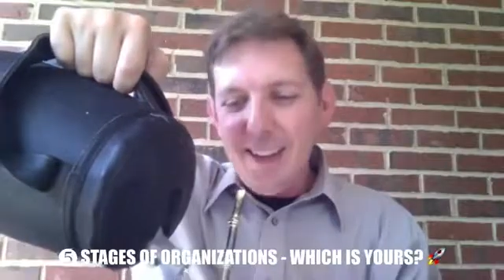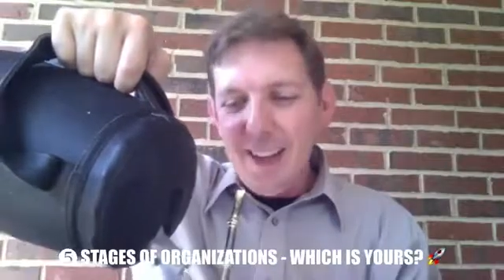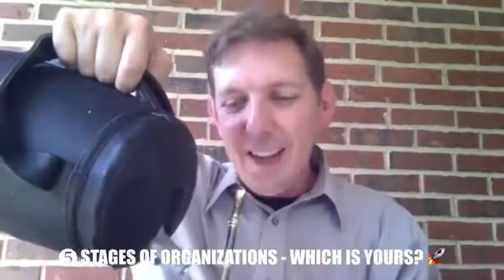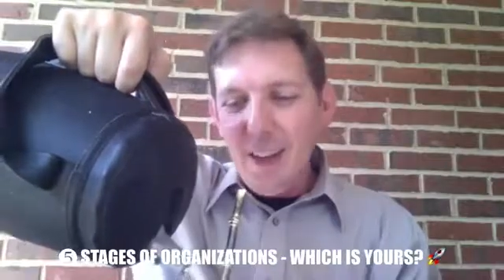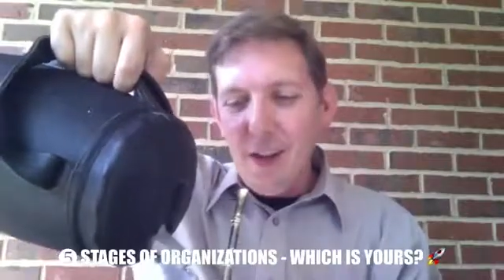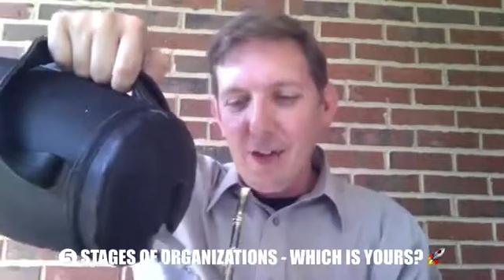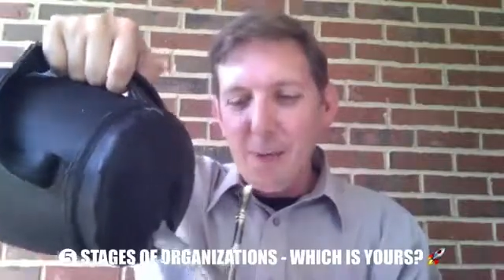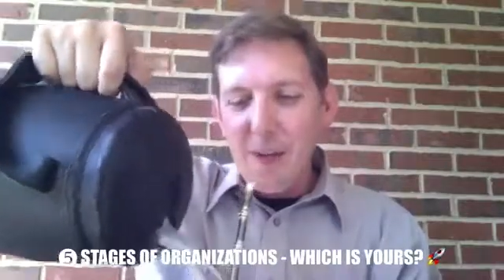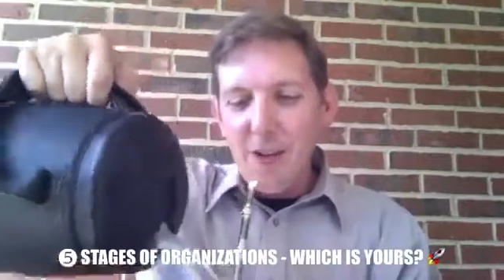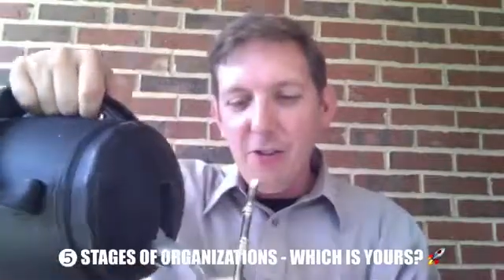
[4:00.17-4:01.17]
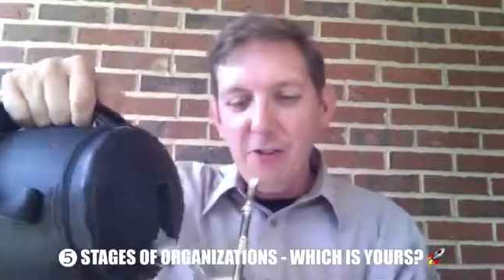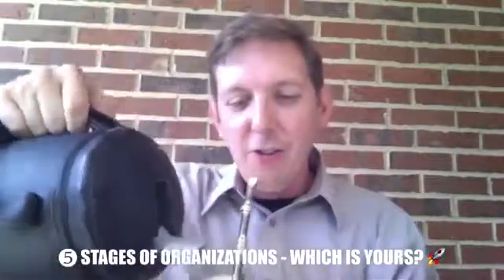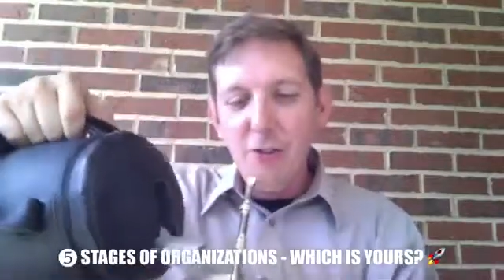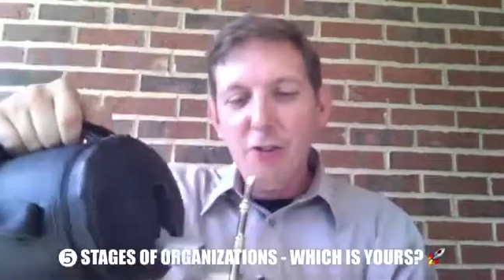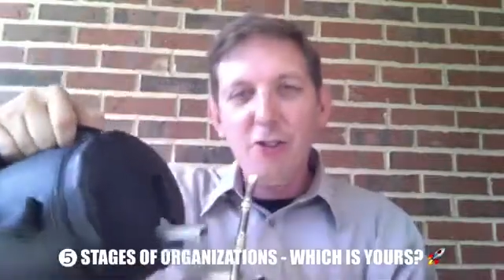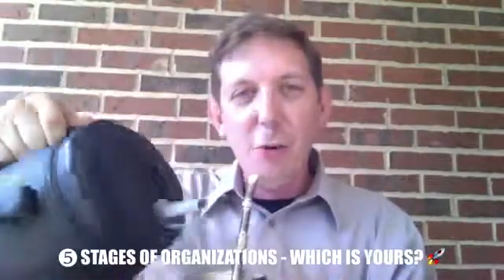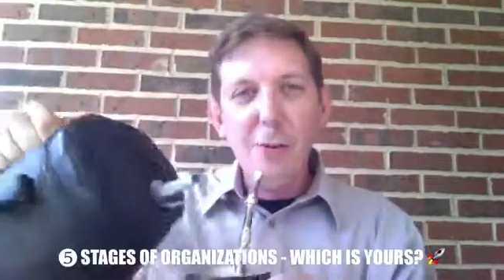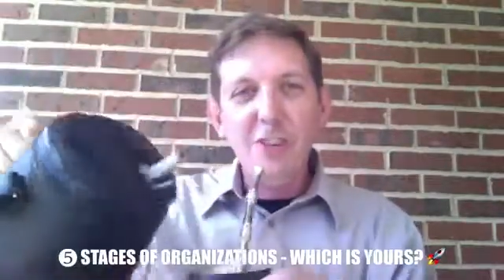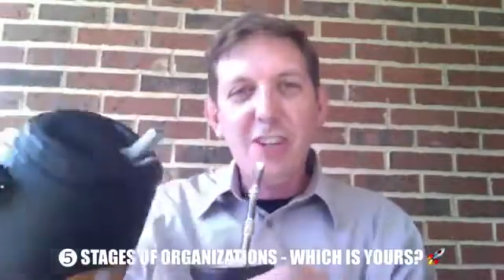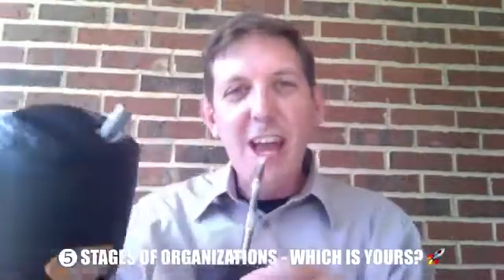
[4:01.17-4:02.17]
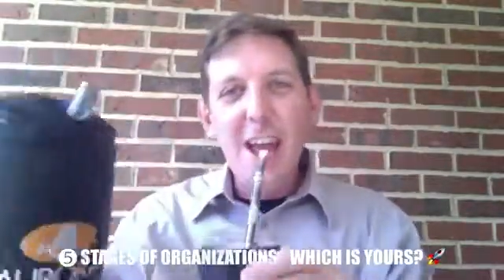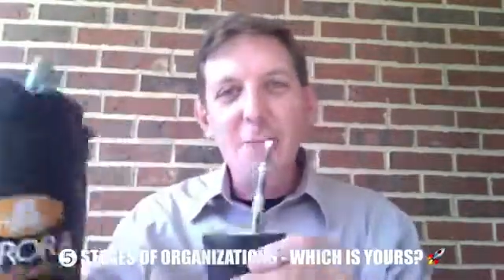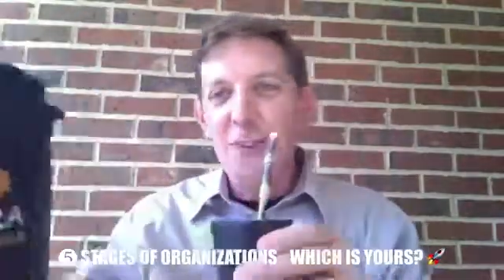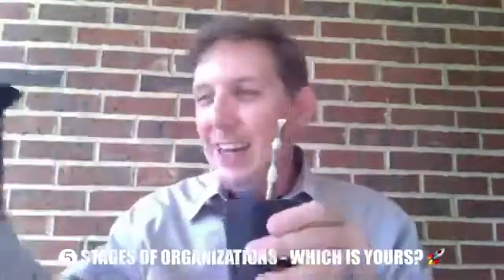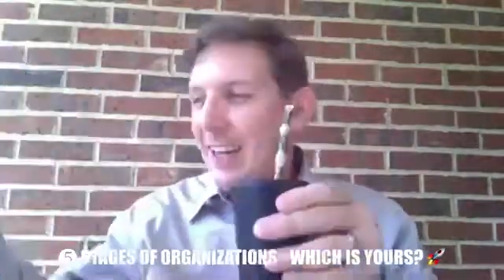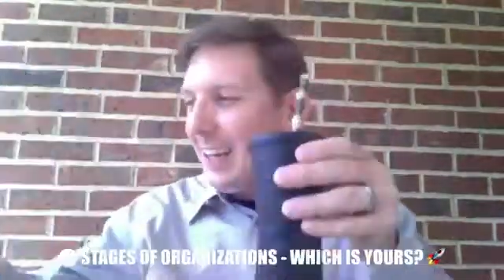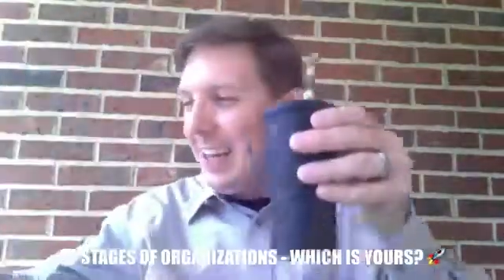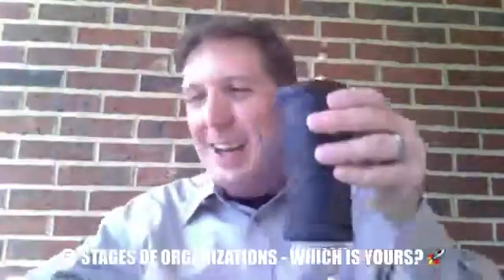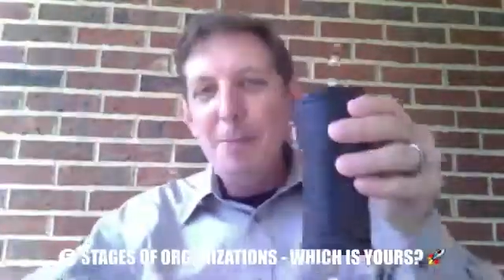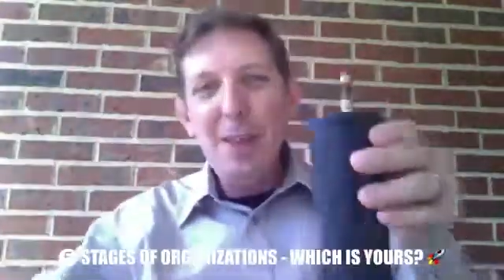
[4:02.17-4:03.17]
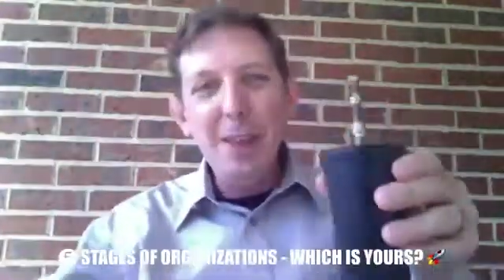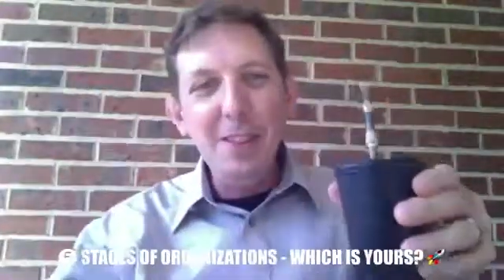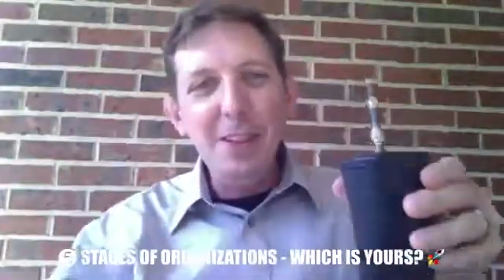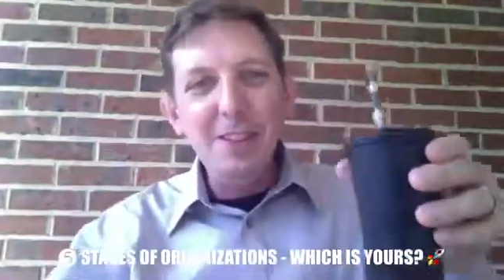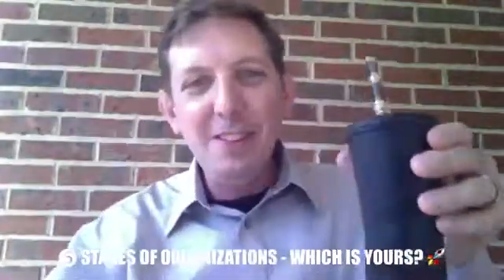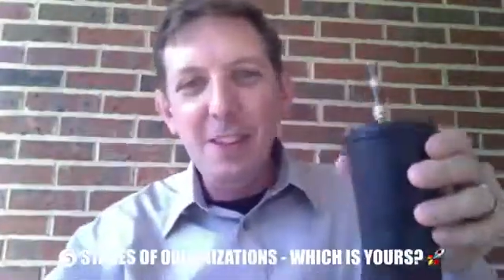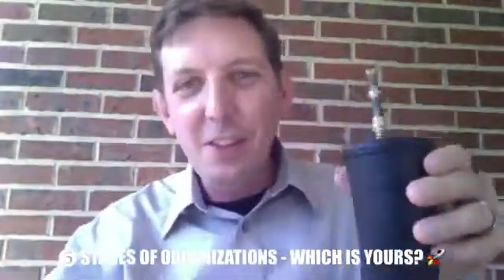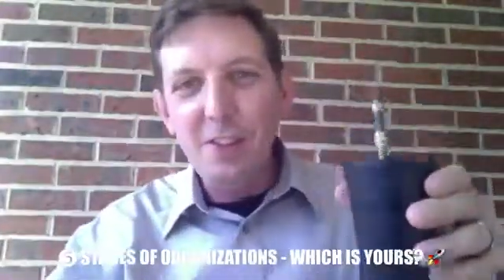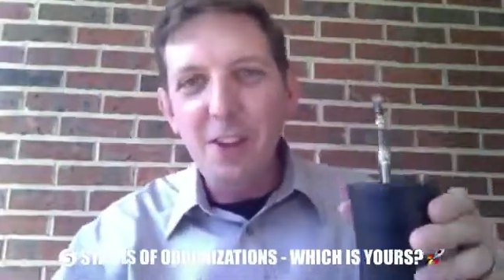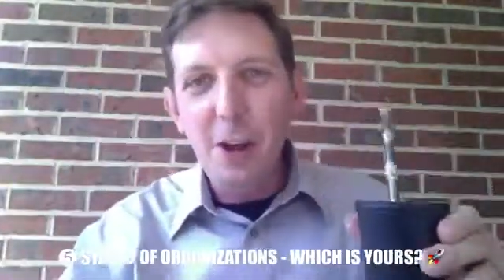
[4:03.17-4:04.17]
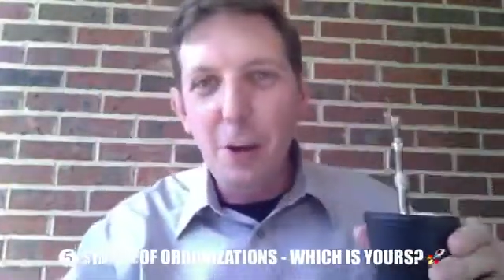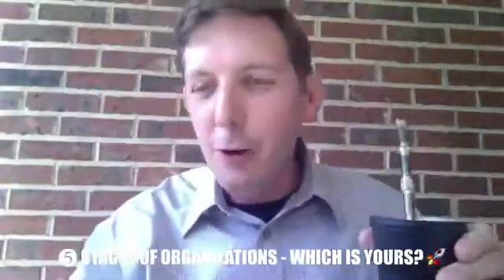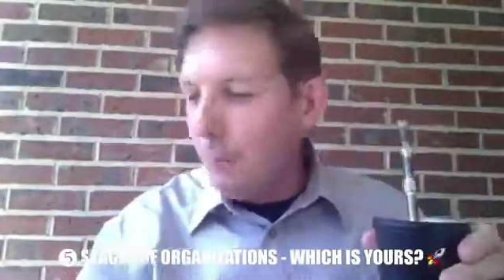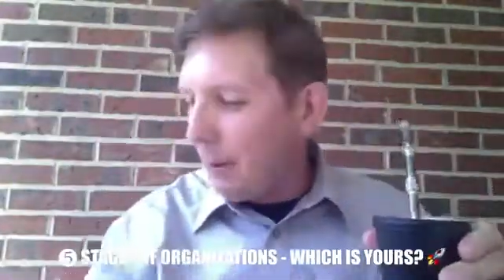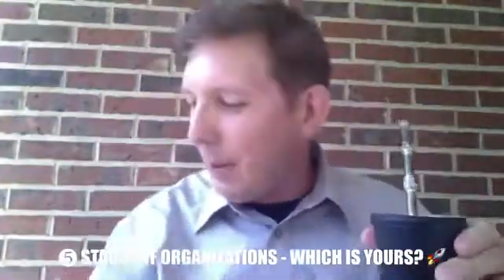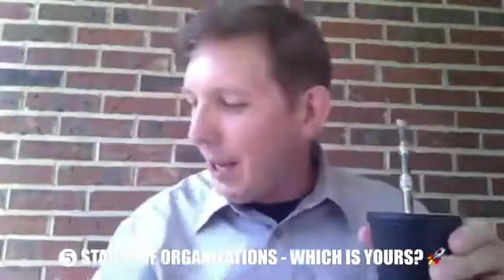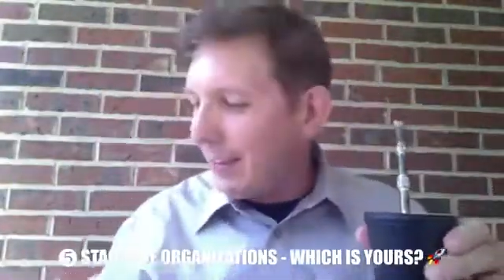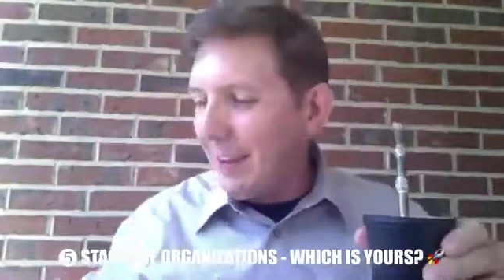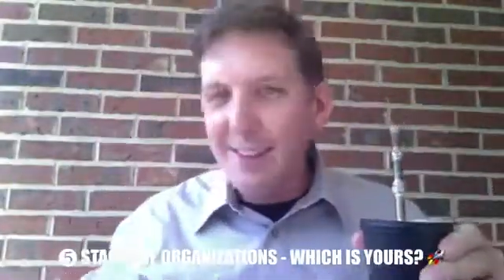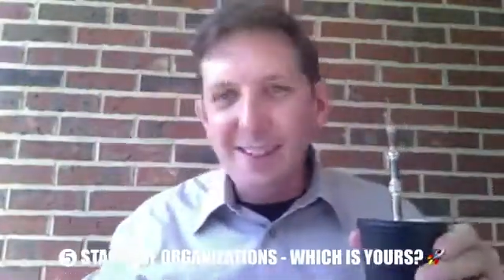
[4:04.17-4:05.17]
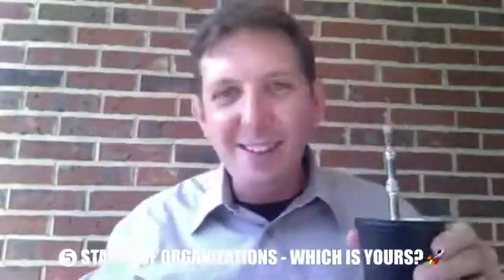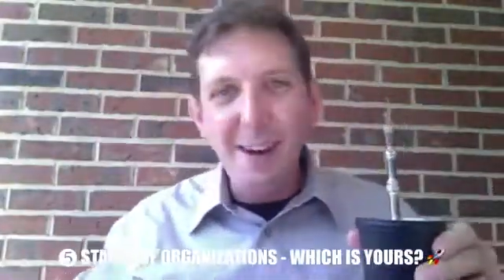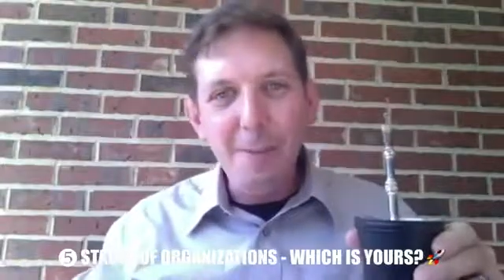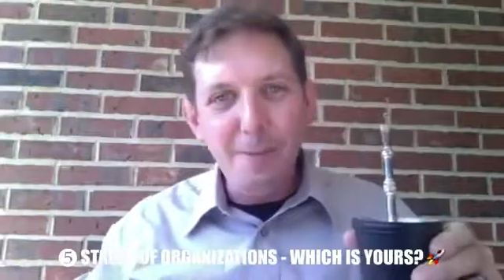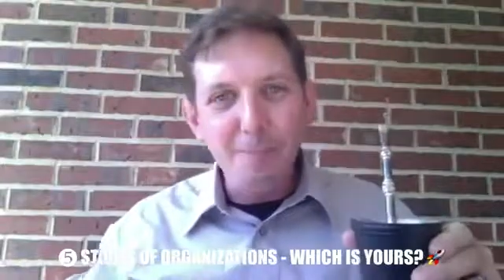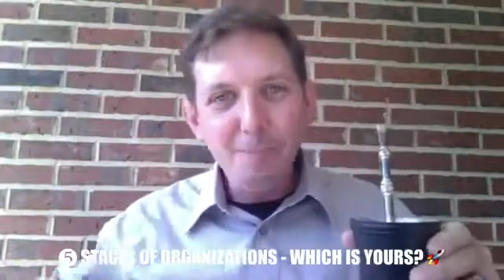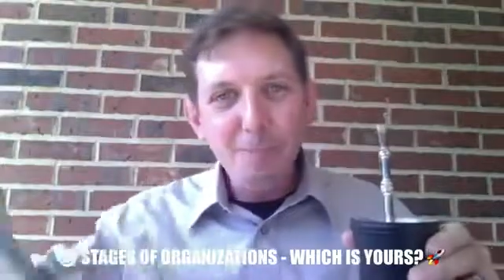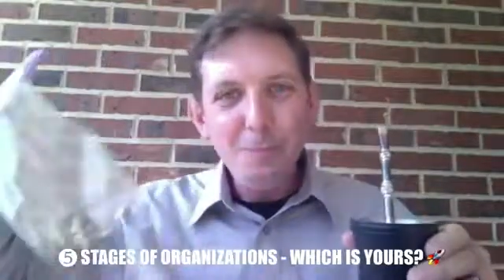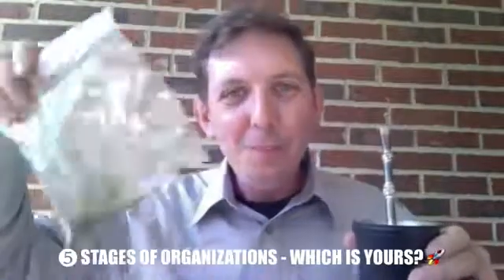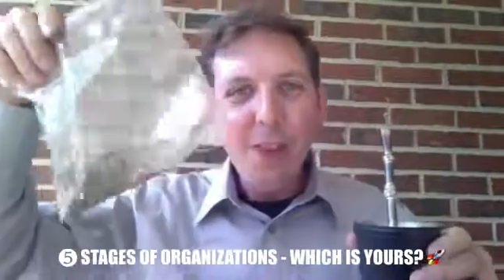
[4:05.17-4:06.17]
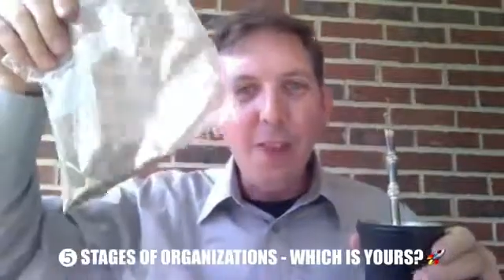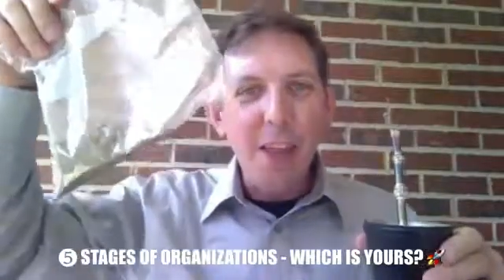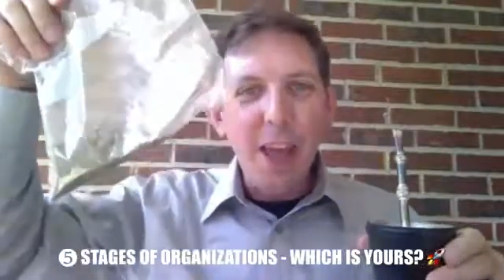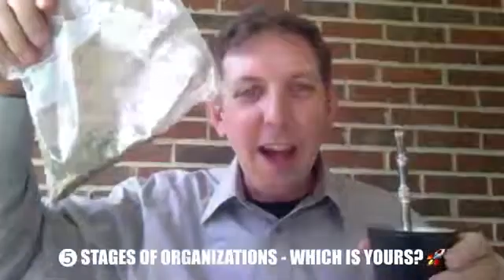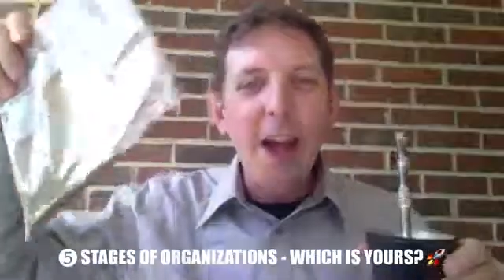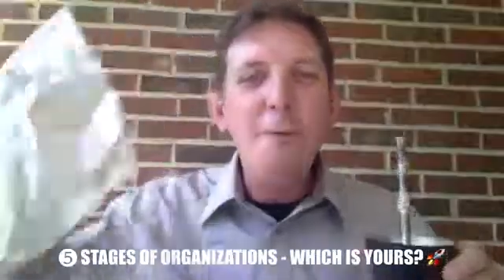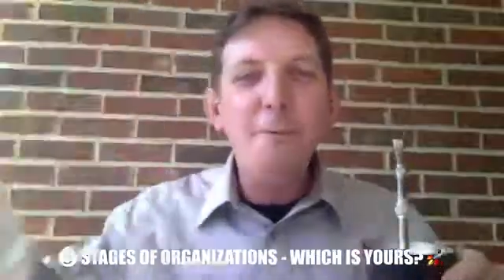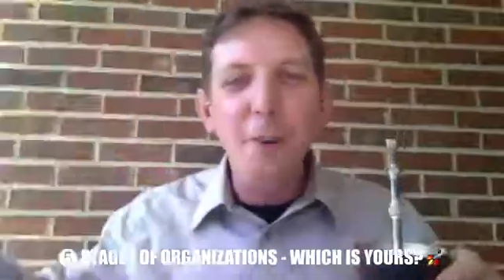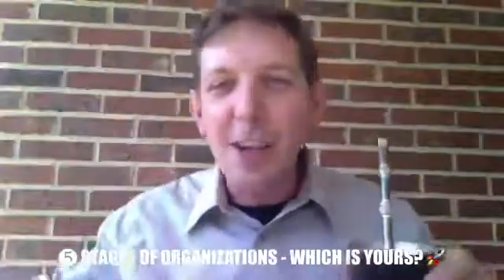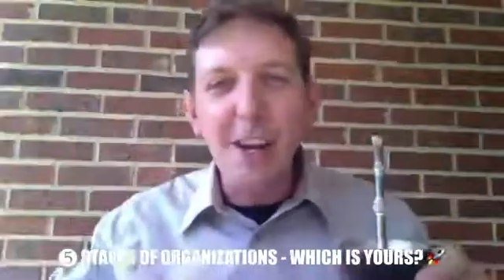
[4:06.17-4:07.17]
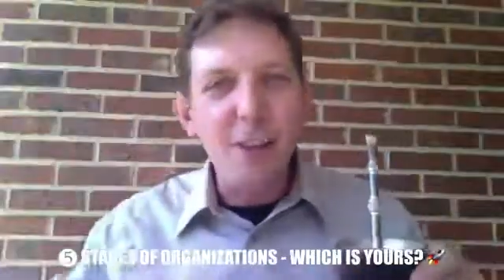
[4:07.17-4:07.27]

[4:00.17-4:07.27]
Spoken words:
to eat lunch because there's so much caffeine in this yerba mate stuff that I forget.